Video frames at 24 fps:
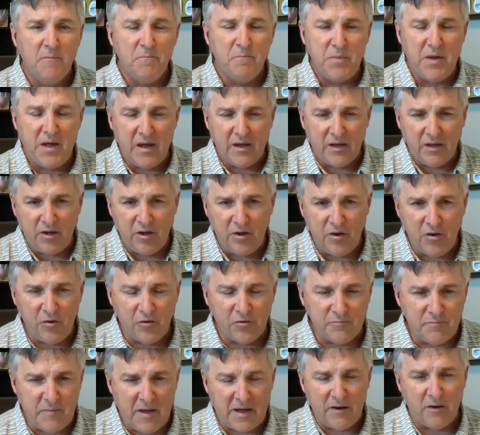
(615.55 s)
Big,
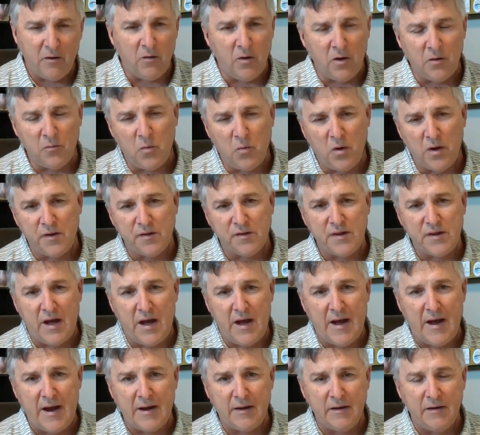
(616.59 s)
huge meadow on one
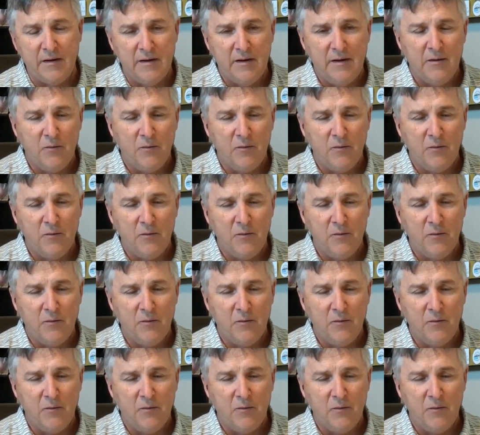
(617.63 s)
side